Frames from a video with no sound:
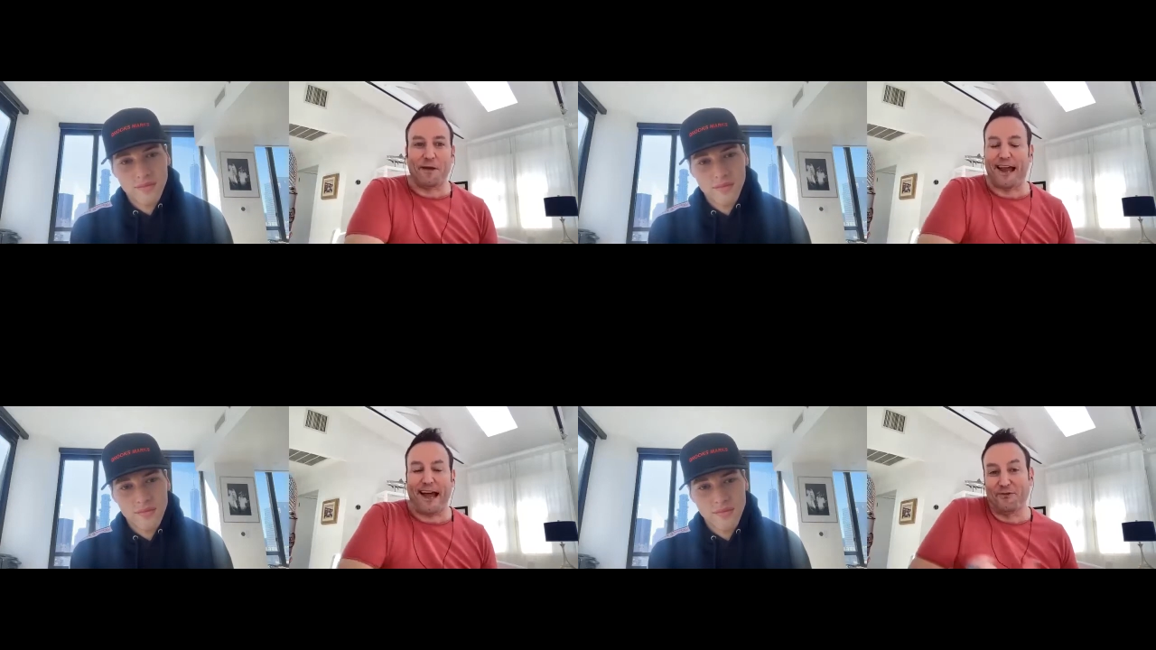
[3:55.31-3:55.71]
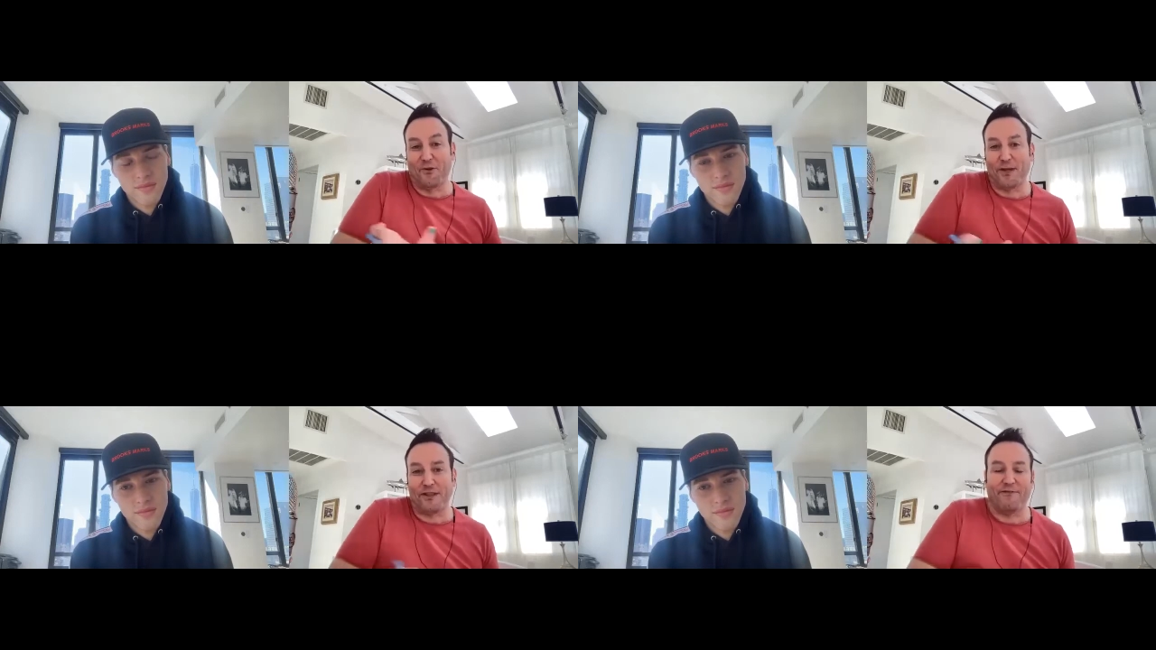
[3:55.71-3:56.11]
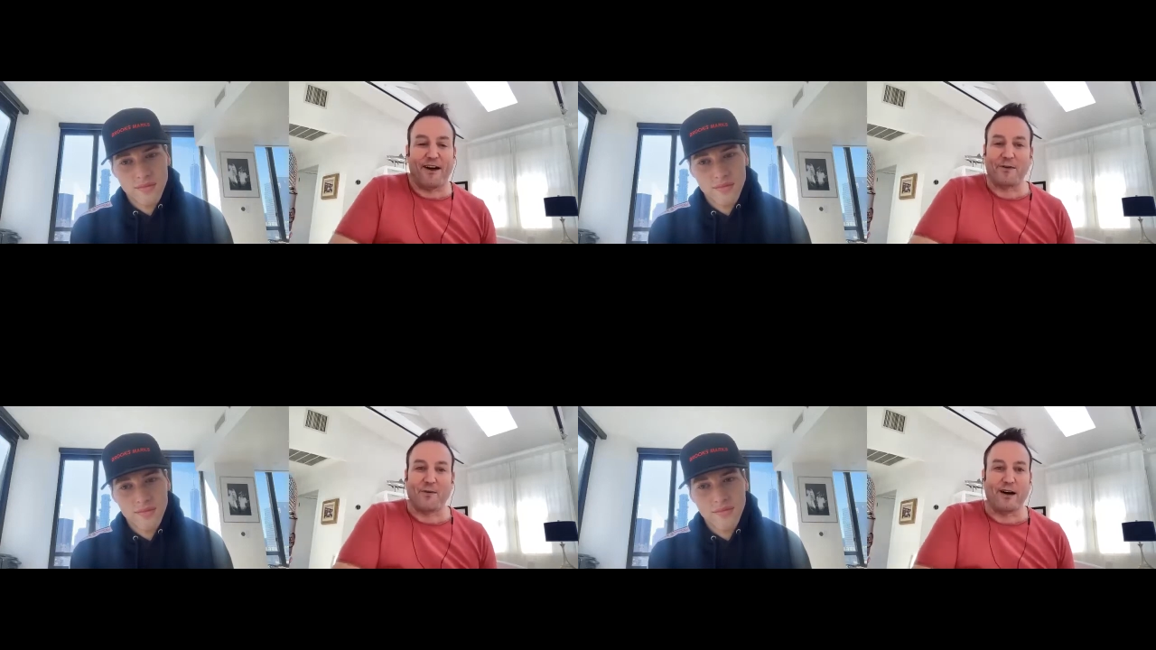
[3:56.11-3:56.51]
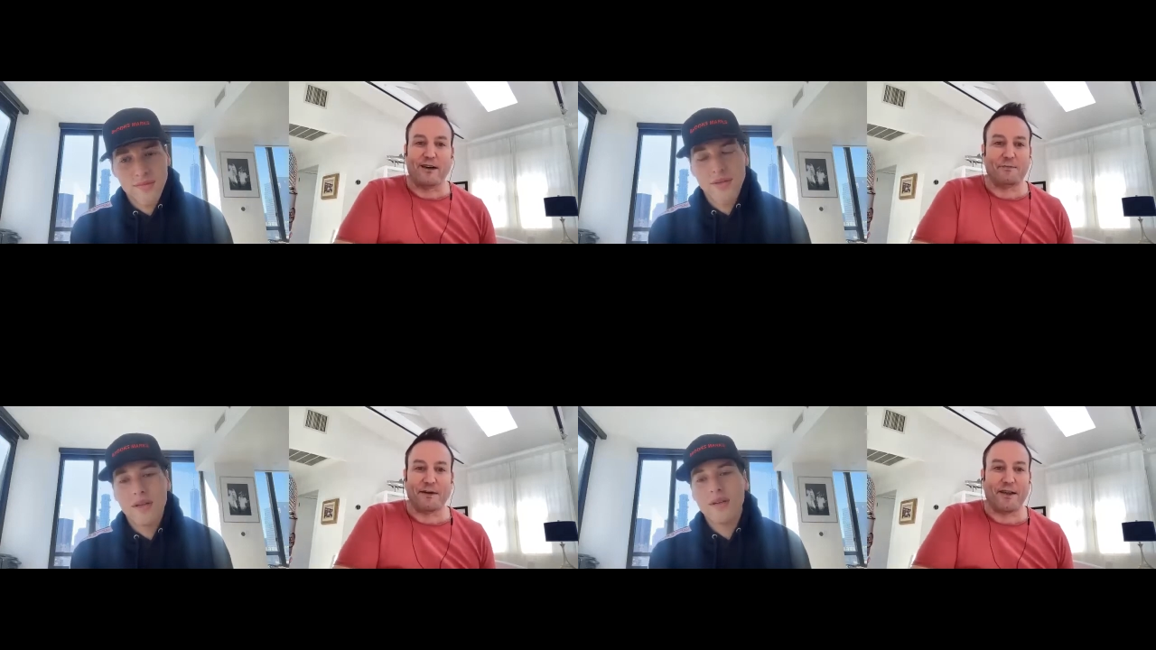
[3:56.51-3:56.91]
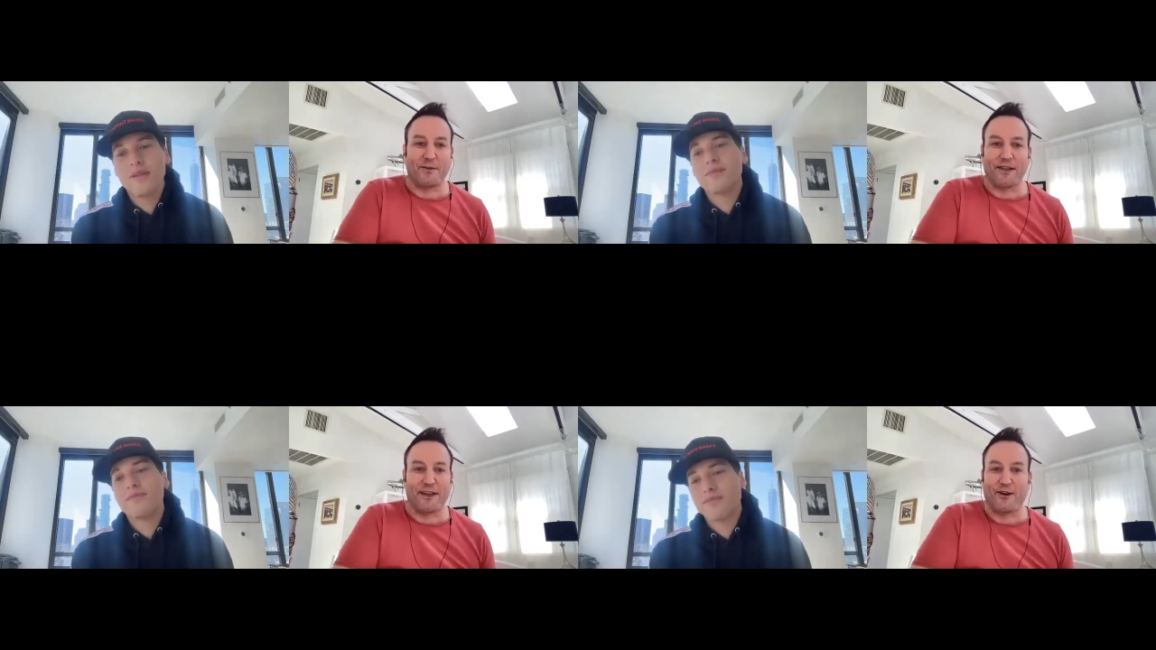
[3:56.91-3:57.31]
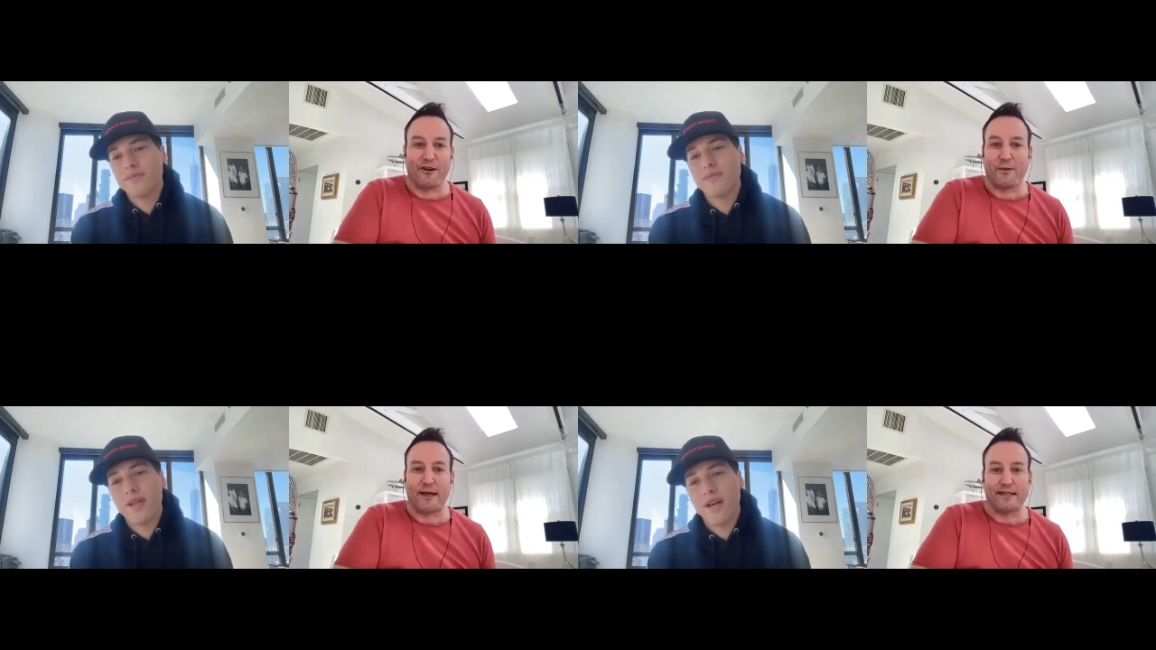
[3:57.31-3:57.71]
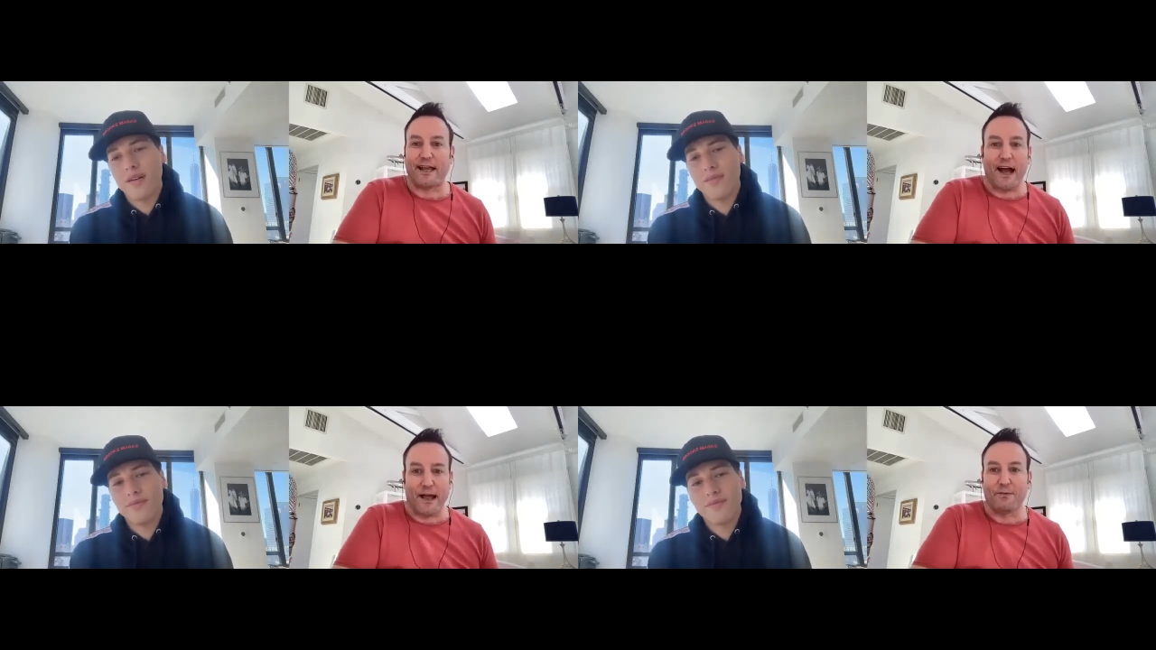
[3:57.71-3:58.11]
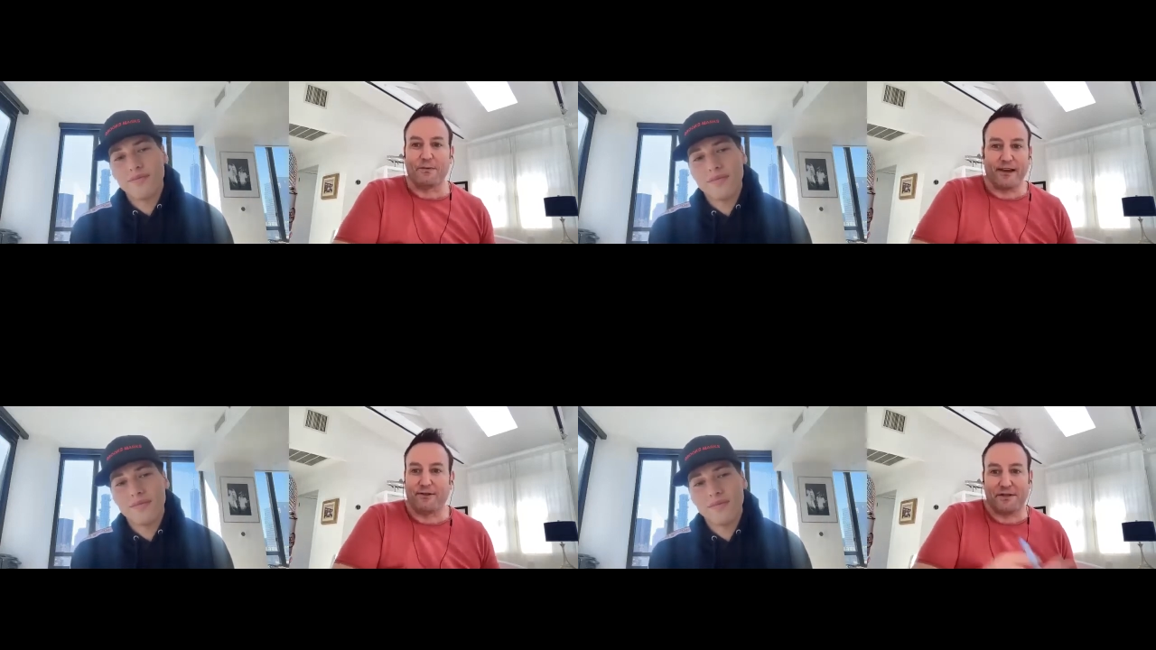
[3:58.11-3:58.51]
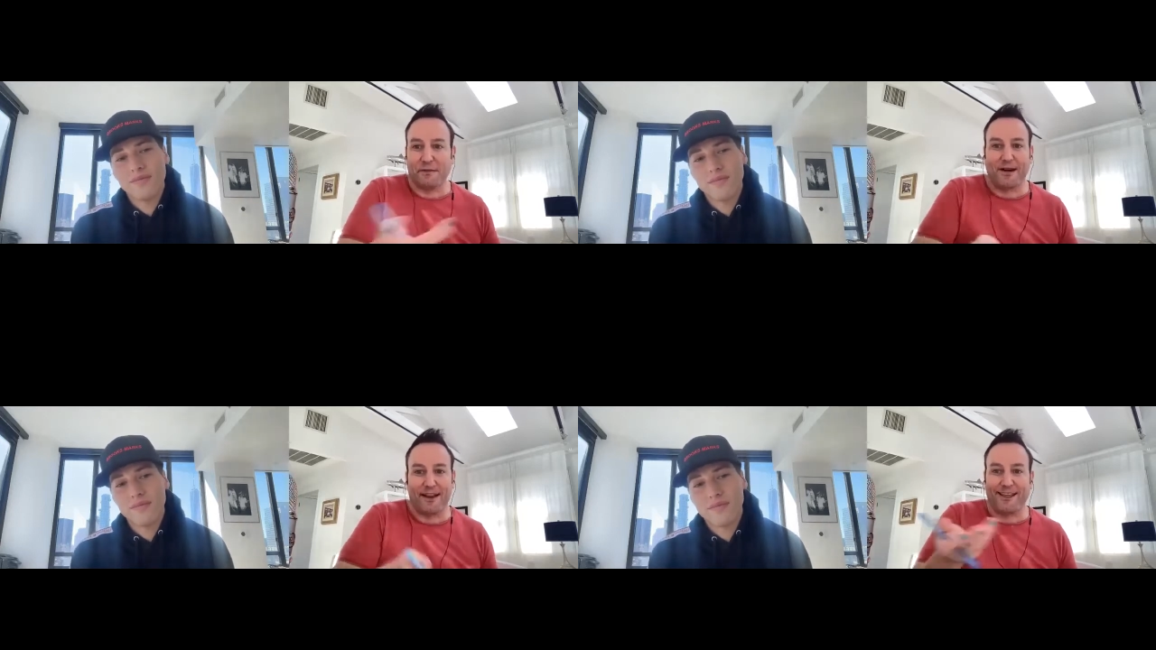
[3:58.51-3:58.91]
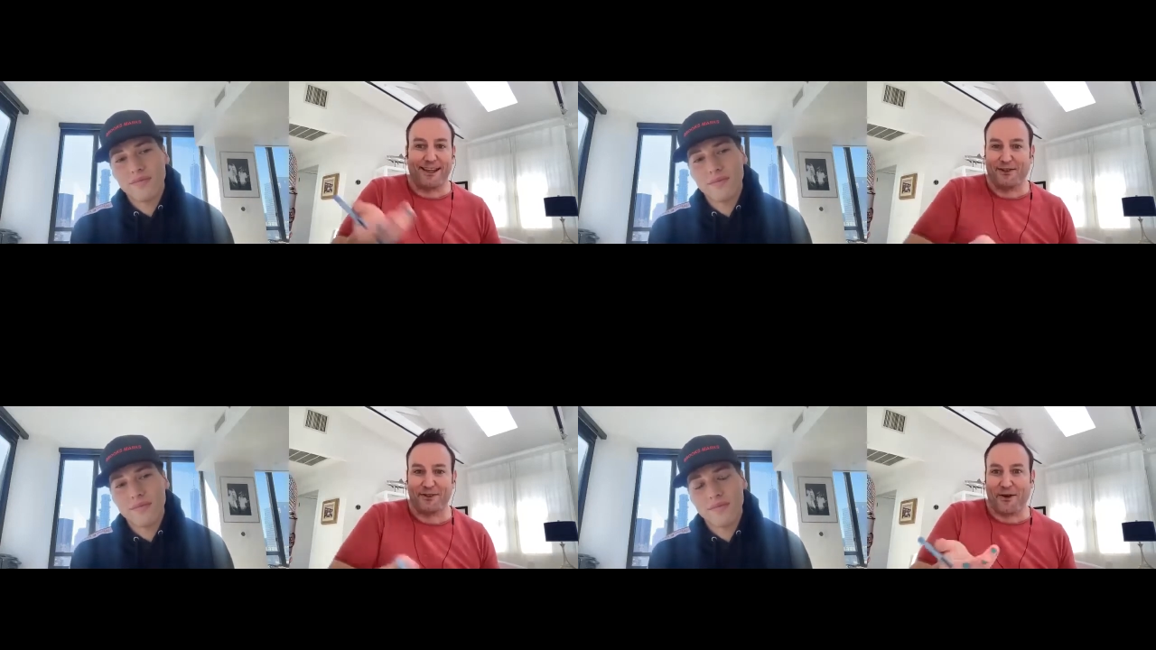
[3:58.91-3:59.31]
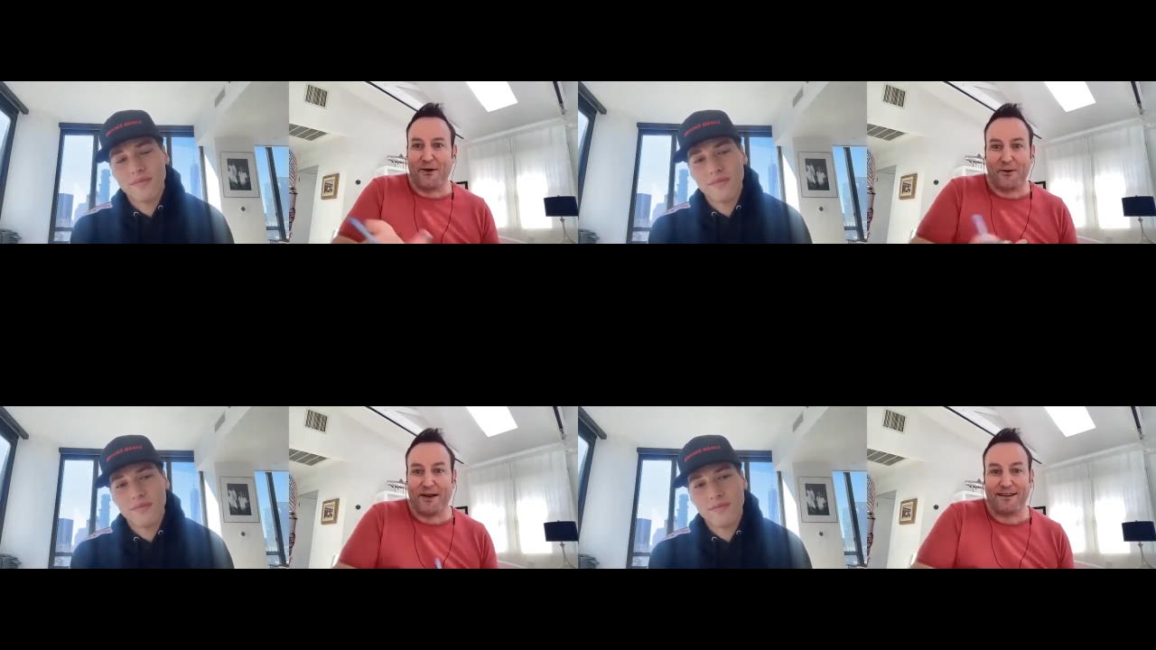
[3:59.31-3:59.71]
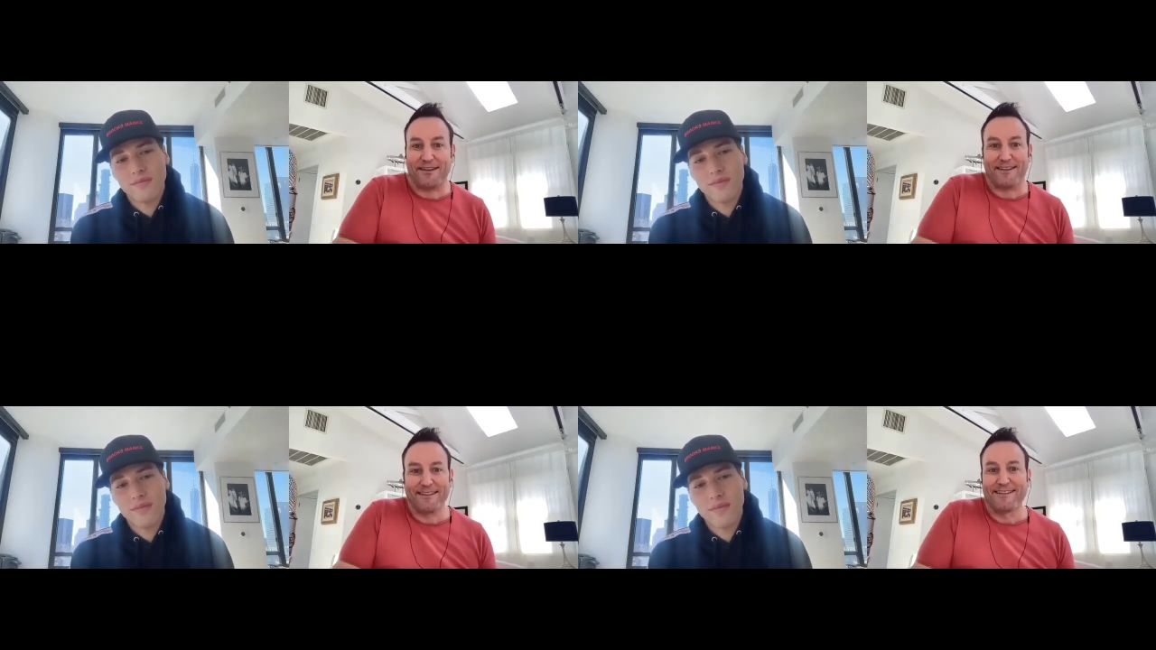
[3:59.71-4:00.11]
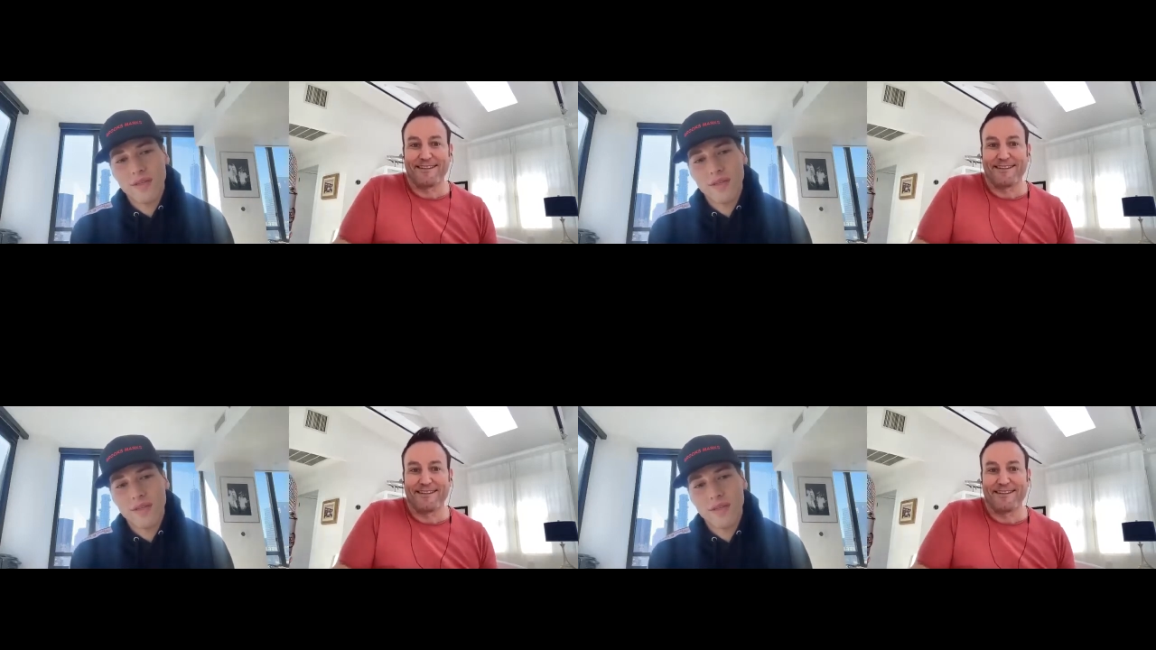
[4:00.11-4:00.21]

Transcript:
Speaker 1: Like, I don't know what the fine was, but they were like arguing. He's like, I, here's the money. Just go away.